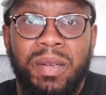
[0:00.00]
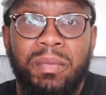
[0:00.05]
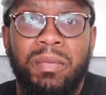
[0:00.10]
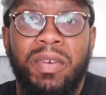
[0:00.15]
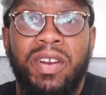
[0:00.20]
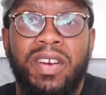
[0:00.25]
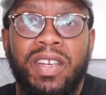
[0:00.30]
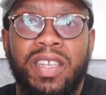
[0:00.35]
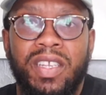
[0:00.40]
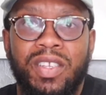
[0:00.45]

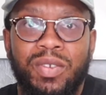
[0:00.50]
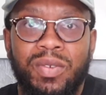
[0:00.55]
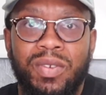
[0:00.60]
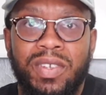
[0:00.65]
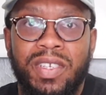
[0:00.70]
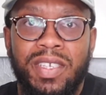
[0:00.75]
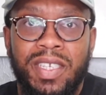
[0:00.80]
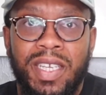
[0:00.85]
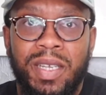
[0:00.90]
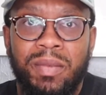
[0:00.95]
American do
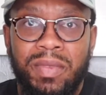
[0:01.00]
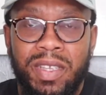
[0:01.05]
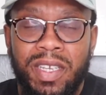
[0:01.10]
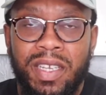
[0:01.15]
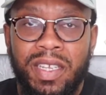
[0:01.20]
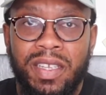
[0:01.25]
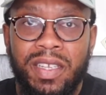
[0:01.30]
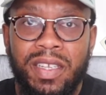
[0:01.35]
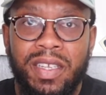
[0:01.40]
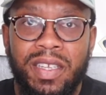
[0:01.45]
the same
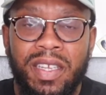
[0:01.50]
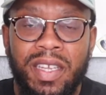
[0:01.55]
thing?